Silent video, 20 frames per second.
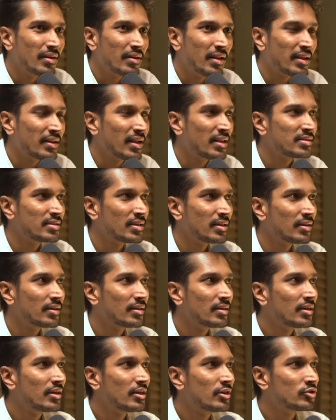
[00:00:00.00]
Like, let's say,
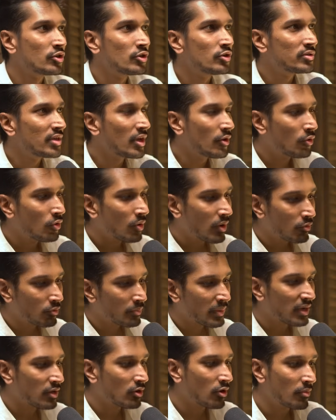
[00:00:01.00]
so you say, oh, I want to
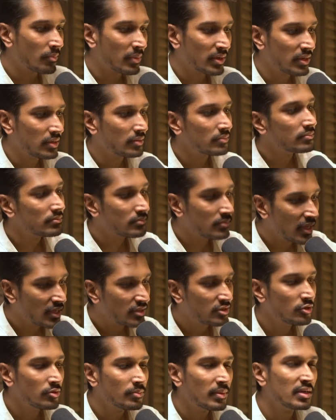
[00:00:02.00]
make a lot of money.
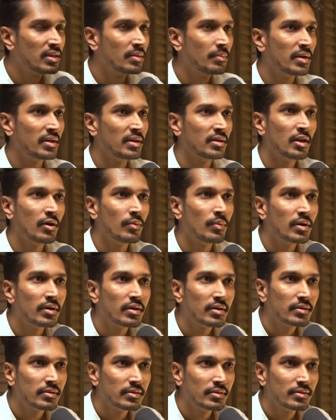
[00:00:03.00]
Let's say you made the money. Now
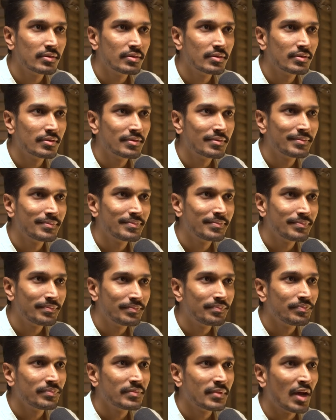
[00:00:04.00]
what?
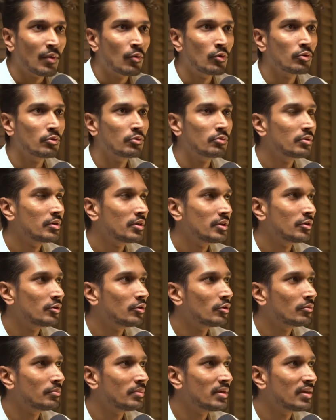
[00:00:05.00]
I want
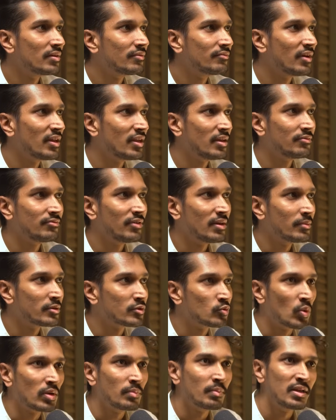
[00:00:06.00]
to, be a very
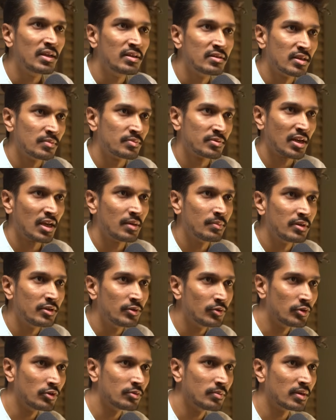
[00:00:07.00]
famous 1 million subscriber
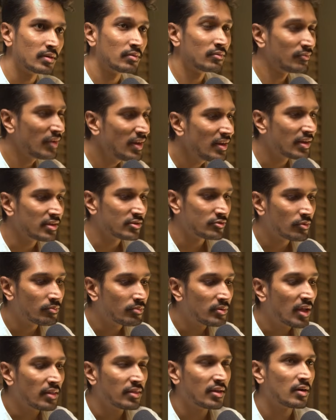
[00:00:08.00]
YouTuber. Very nice.
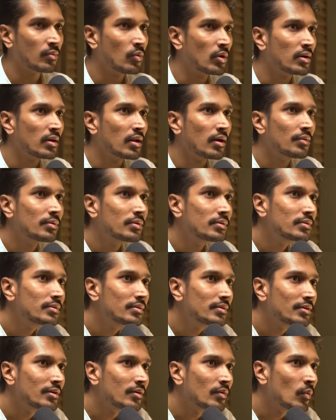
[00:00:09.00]
You've done that. What now?
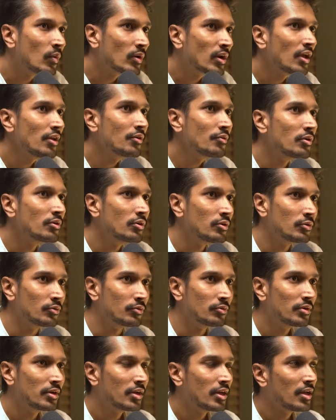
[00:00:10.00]
What are you going to
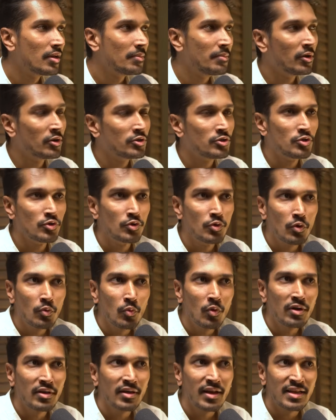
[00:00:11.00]
do? Because you don't
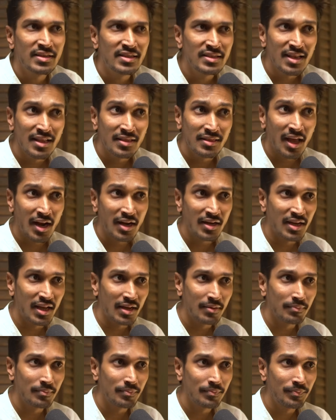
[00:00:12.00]
want crisis at that
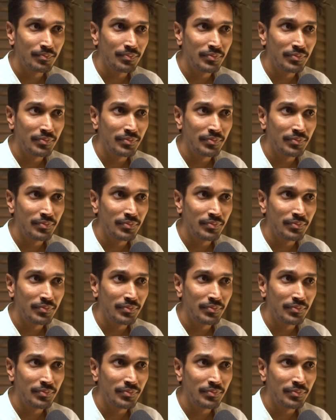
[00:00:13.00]
time.